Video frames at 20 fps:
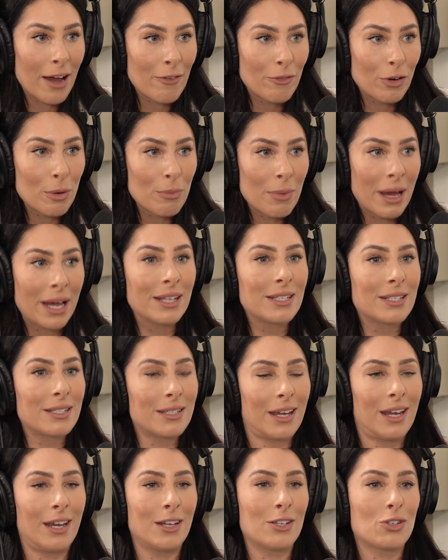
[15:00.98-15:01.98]
ever met
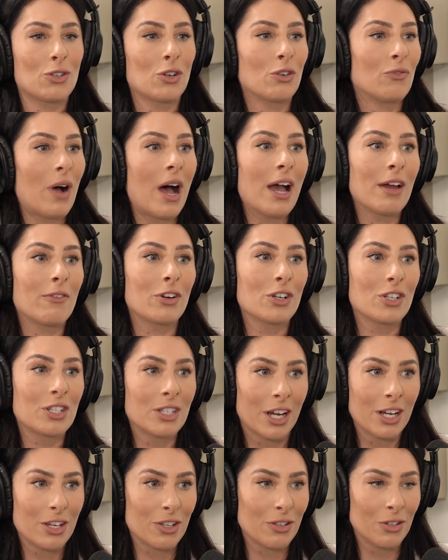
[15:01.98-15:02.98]
a survivor's
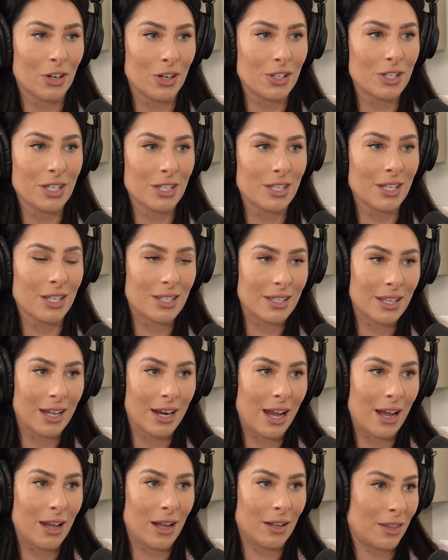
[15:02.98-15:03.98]
narcissist
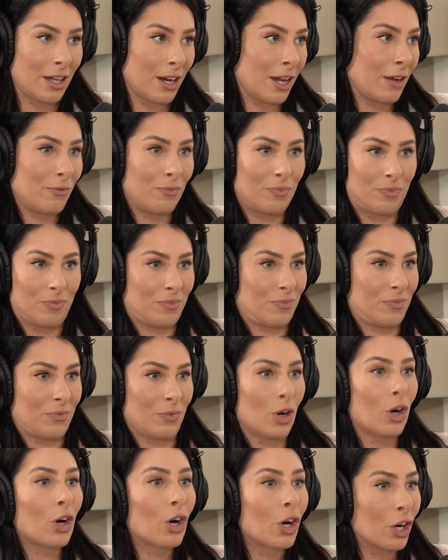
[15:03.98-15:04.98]
that I've
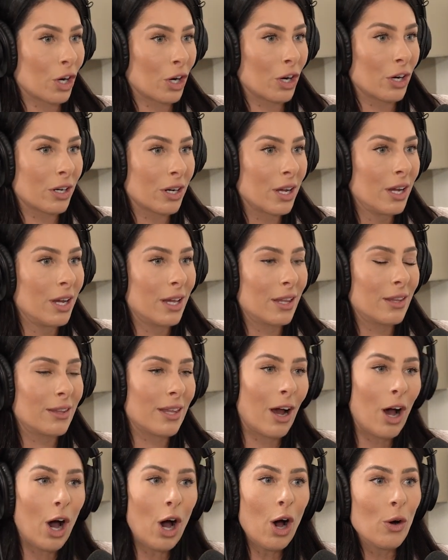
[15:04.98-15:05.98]
heard
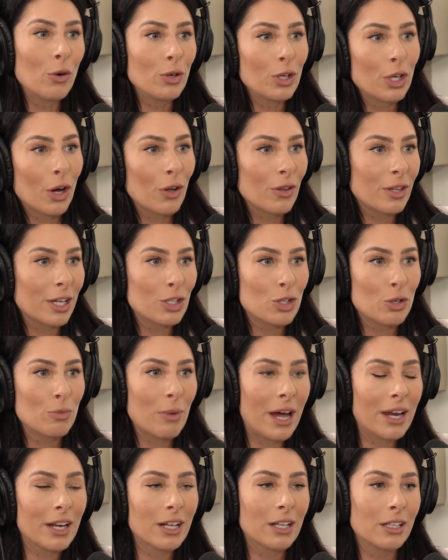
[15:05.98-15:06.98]
that, they
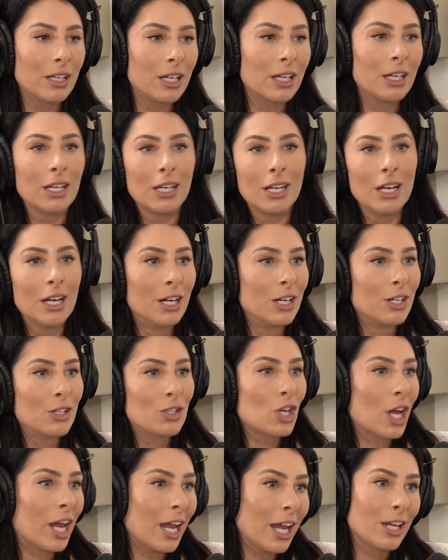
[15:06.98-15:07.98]
dramatically
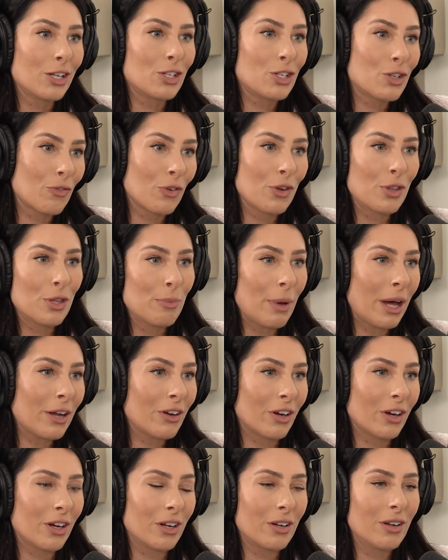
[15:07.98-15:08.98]
changed for the
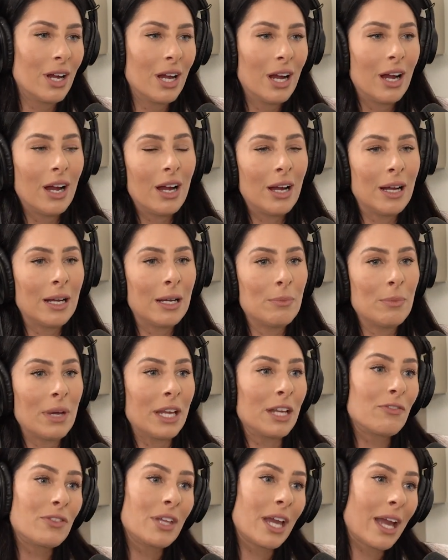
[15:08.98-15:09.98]
better.
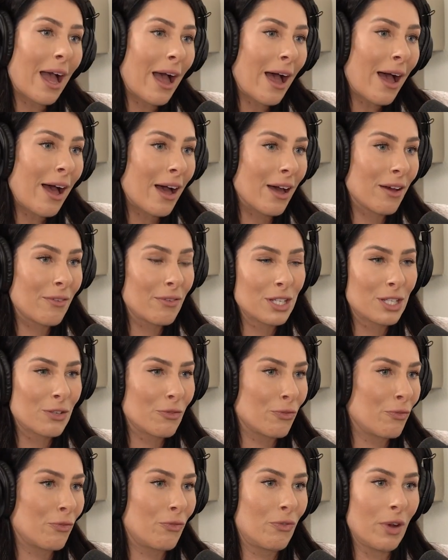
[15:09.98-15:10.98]
And if they have, it's
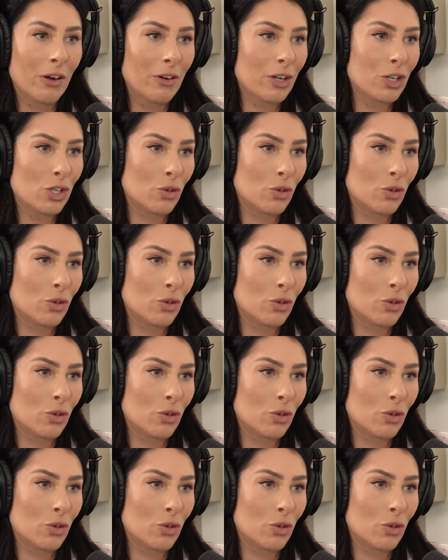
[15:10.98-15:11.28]
very